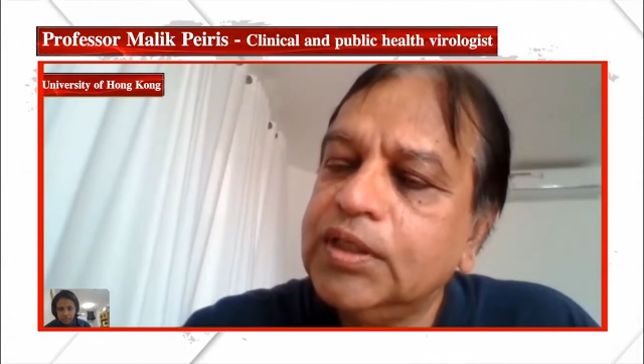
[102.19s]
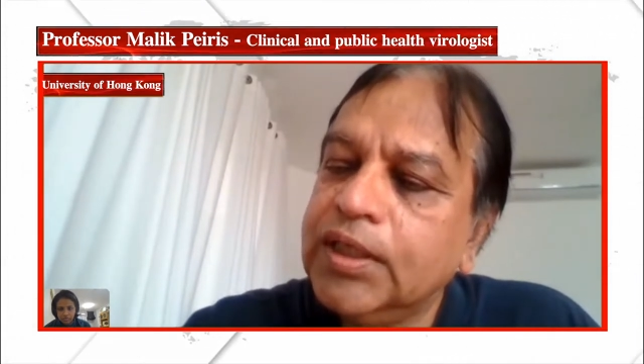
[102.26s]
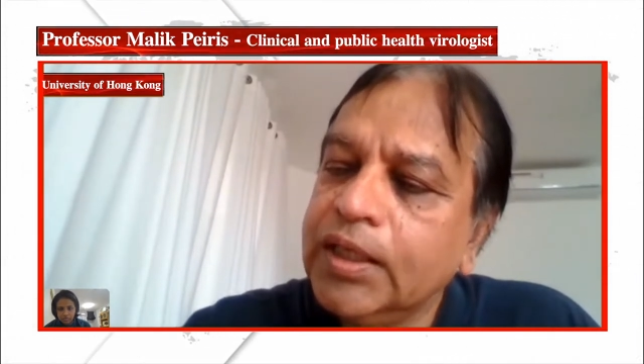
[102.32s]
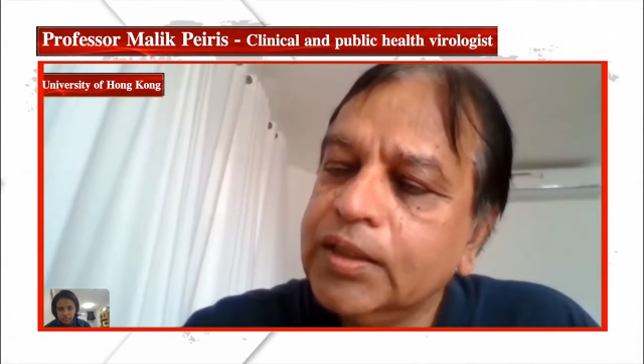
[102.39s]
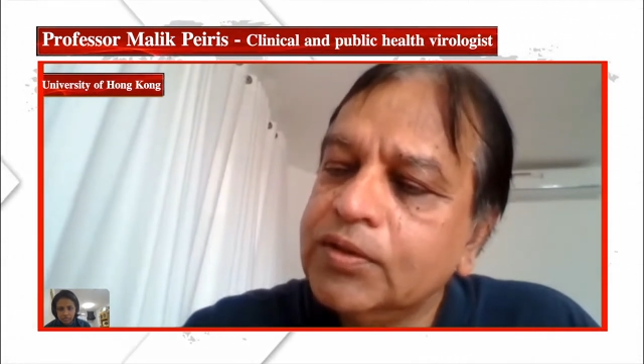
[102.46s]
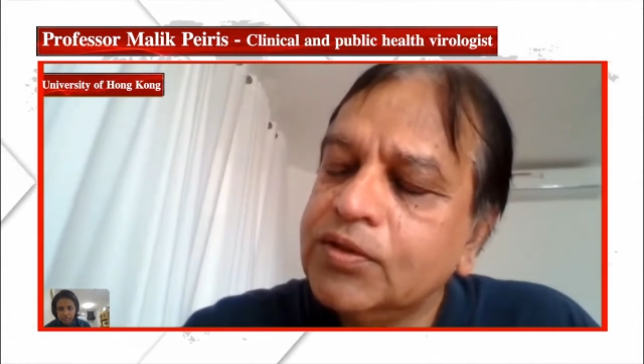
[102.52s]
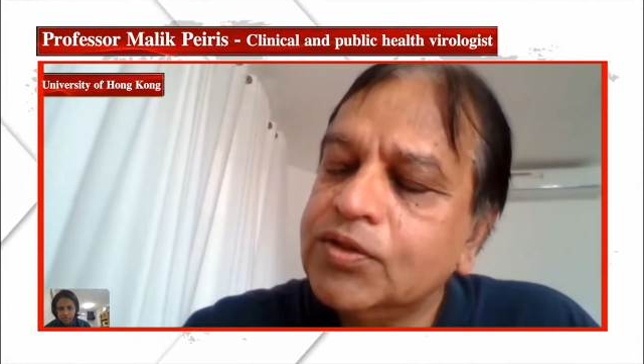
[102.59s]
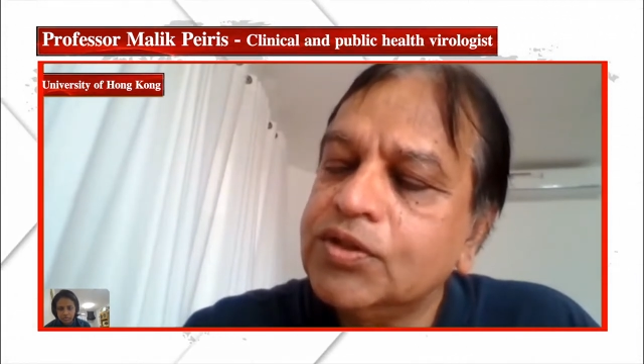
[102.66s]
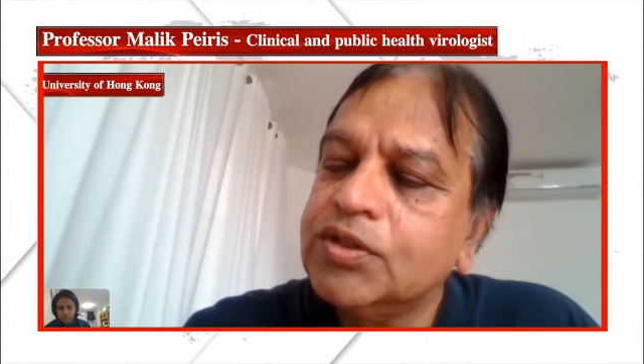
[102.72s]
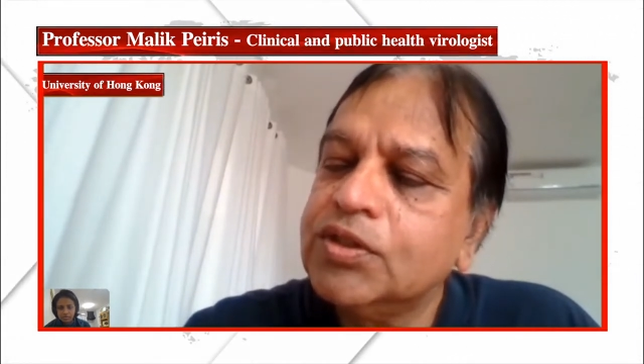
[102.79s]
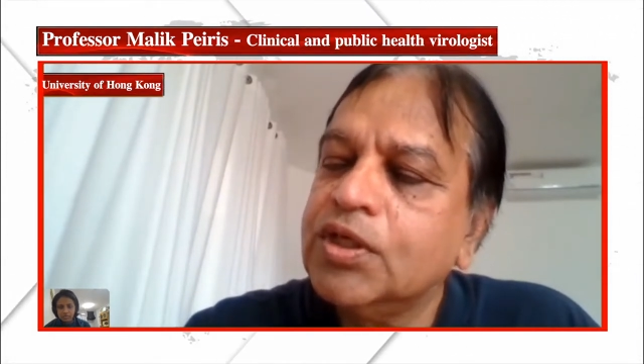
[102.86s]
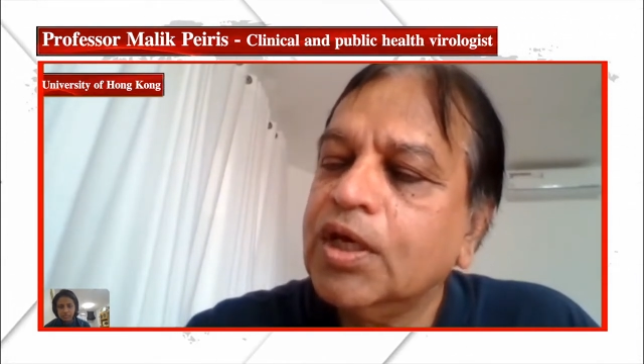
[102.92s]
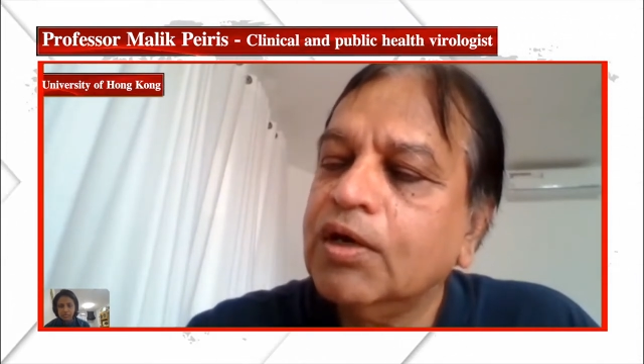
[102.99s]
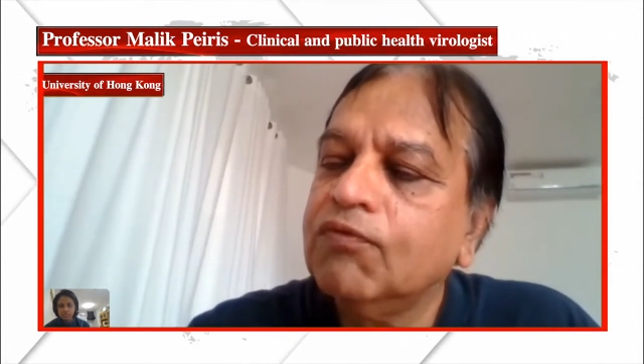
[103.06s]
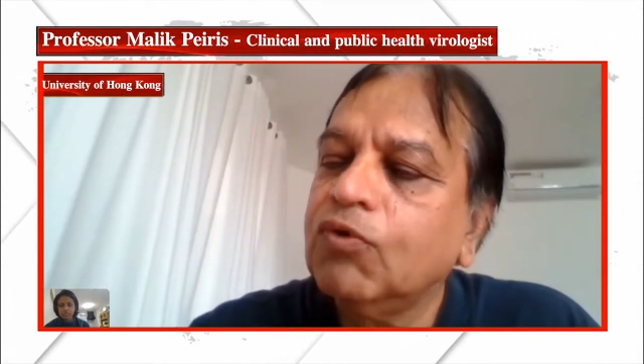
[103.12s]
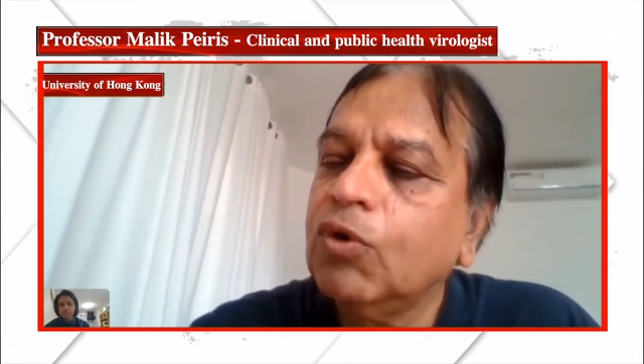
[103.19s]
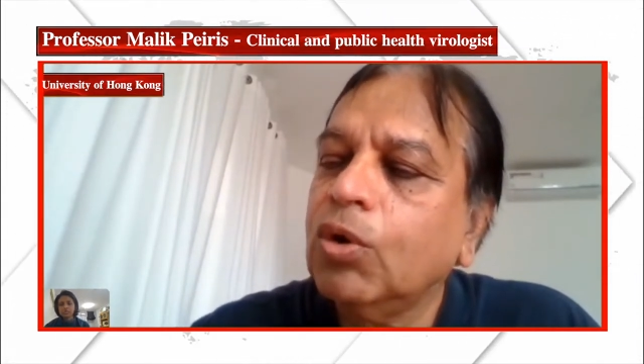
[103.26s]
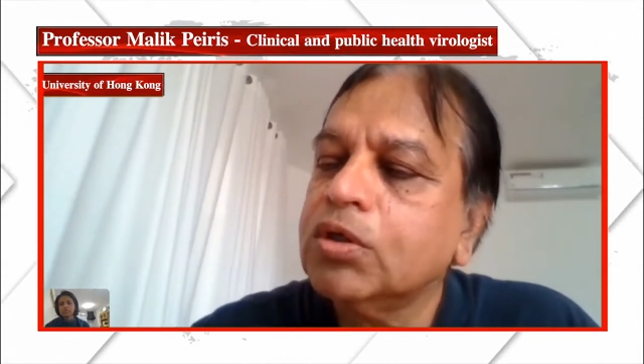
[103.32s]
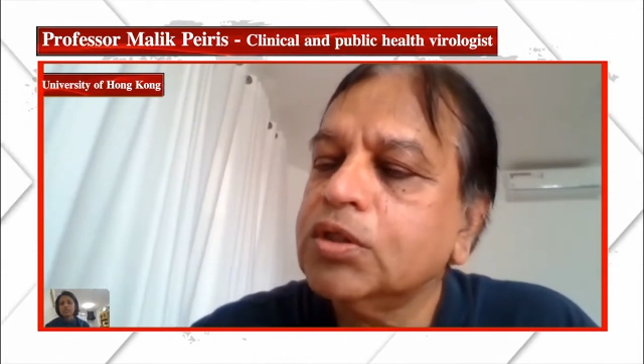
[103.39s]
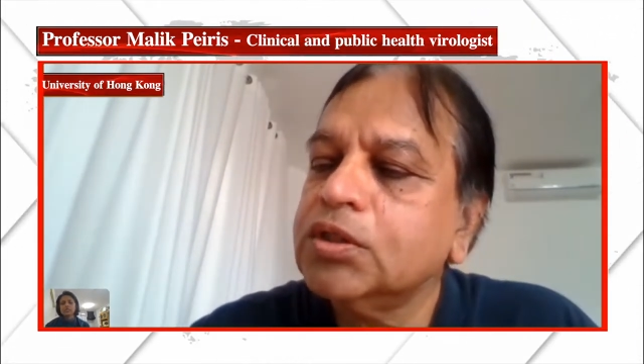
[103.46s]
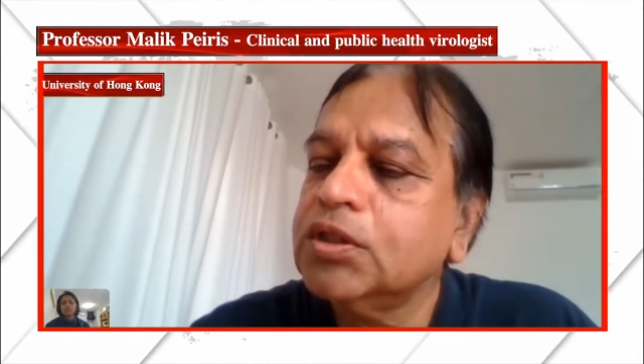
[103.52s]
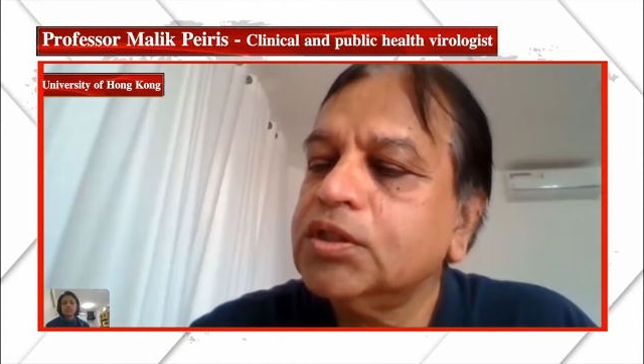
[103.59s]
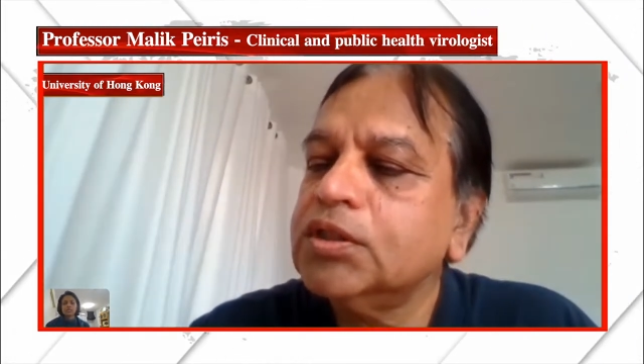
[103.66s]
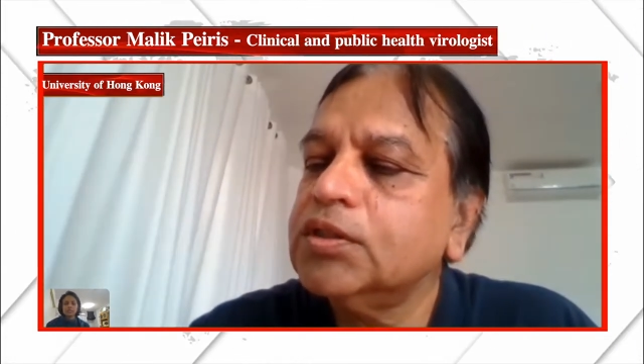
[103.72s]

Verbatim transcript: deaths have occurred